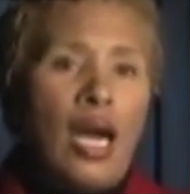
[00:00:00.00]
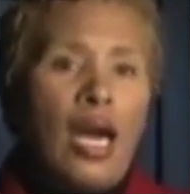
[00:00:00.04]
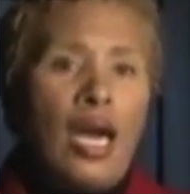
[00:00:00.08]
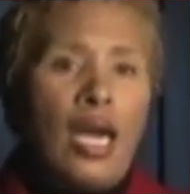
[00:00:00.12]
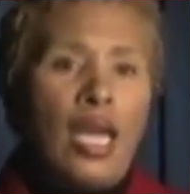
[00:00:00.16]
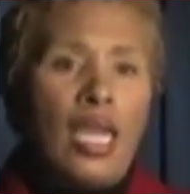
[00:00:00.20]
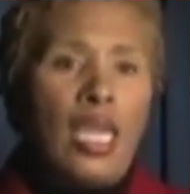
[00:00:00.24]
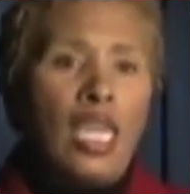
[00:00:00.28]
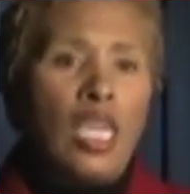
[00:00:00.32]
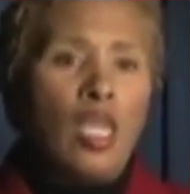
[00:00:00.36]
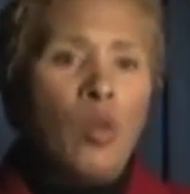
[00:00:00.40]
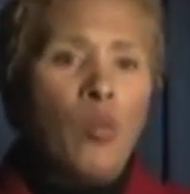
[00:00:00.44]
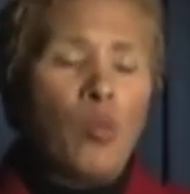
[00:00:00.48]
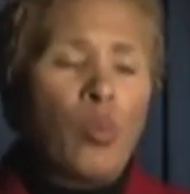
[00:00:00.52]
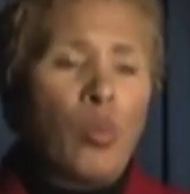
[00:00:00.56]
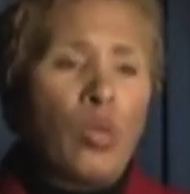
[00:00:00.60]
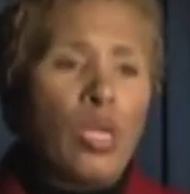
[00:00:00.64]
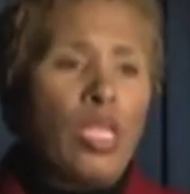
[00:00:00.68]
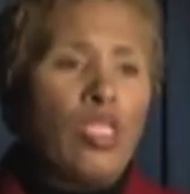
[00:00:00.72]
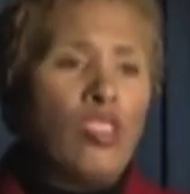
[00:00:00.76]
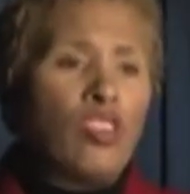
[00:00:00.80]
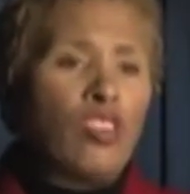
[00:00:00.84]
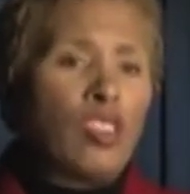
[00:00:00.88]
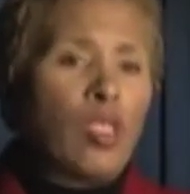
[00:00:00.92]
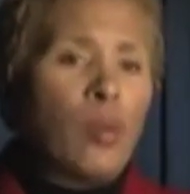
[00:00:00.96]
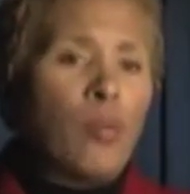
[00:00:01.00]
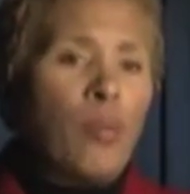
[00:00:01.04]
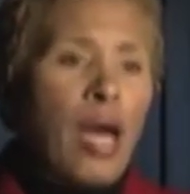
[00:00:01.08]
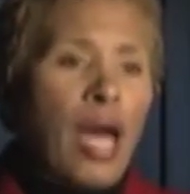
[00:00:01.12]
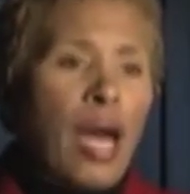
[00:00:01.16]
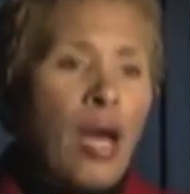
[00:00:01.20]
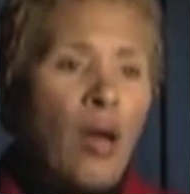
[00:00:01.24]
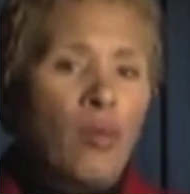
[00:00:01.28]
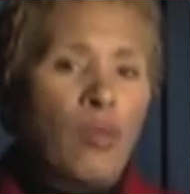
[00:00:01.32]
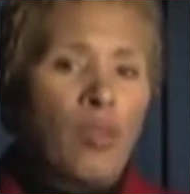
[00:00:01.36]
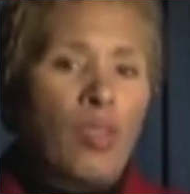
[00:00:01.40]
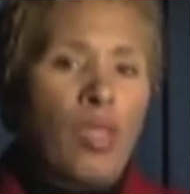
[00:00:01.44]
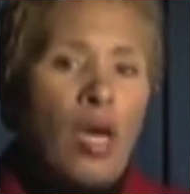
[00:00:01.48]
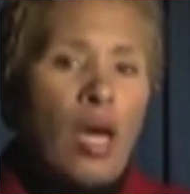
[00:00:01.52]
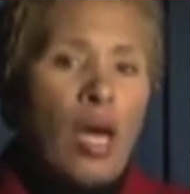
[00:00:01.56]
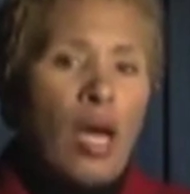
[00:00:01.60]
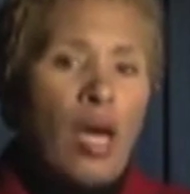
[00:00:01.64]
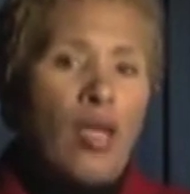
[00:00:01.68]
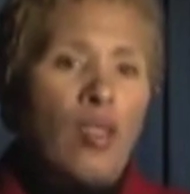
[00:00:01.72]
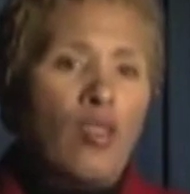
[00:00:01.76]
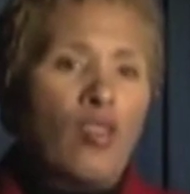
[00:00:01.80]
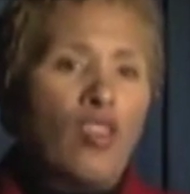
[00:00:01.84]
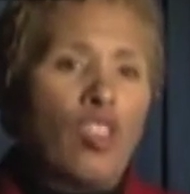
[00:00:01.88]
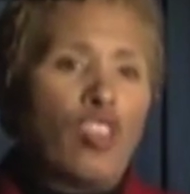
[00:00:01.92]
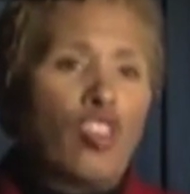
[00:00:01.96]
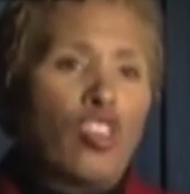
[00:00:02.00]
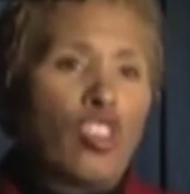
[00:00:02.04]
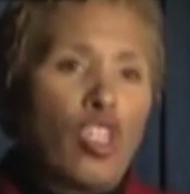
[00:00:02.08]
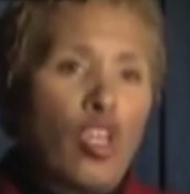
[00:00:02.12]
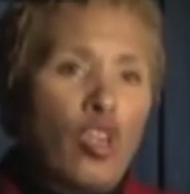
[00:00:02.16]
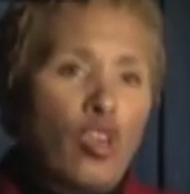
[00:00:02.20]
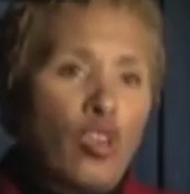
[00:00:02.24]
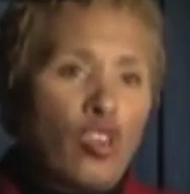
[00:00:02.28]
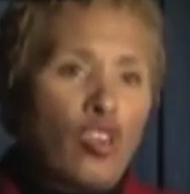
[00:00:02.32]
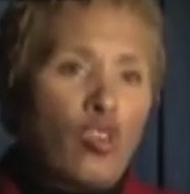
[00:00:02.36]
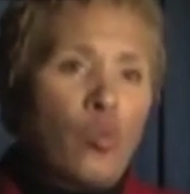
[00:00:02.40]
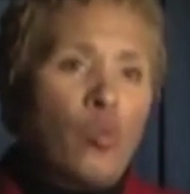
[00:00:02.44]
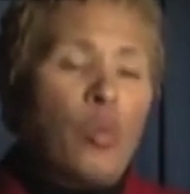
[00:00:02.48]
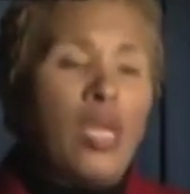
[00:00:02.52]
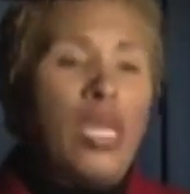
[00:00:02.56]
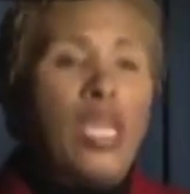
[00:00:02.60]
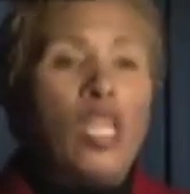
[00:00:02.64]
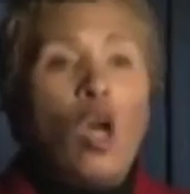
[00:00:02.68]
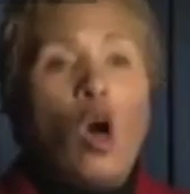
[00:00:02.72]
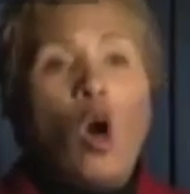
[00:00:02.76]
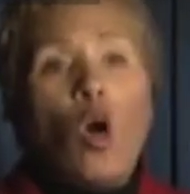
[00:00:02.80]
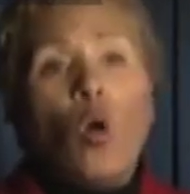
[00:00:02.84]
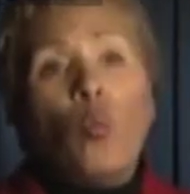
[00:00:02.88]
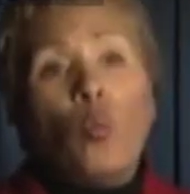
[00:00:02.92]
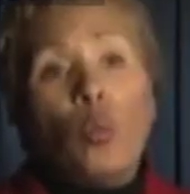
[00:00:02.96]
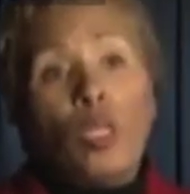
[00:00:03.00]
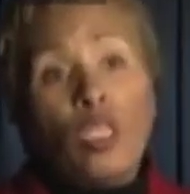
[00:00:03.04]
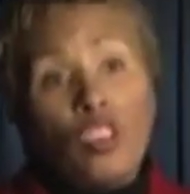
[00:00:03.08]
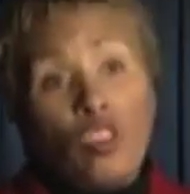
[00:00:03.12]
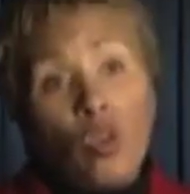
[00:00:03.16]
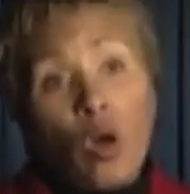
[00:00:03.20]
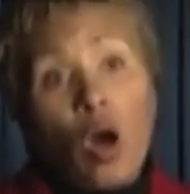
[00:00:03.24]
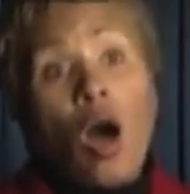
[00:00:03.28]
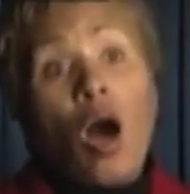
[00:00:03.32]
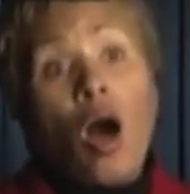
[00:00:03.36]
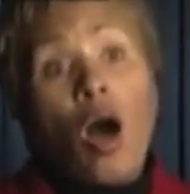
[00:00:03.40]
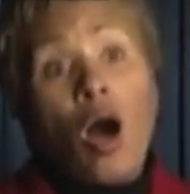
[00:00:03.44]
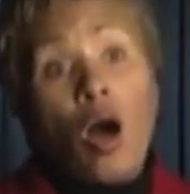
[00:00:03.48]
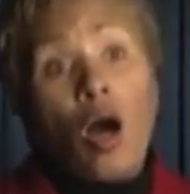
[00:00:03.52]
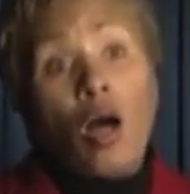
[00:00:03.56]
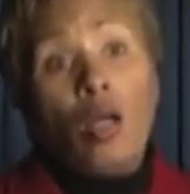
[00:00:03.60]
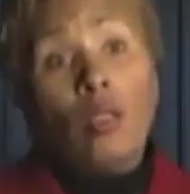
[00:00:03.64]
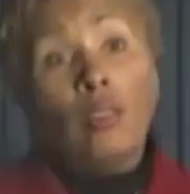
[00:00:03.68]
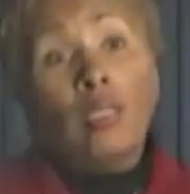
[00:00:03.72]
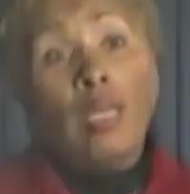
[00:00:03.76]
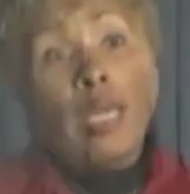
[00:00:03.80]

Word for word: Uh, he preached about uh, the church being open to all.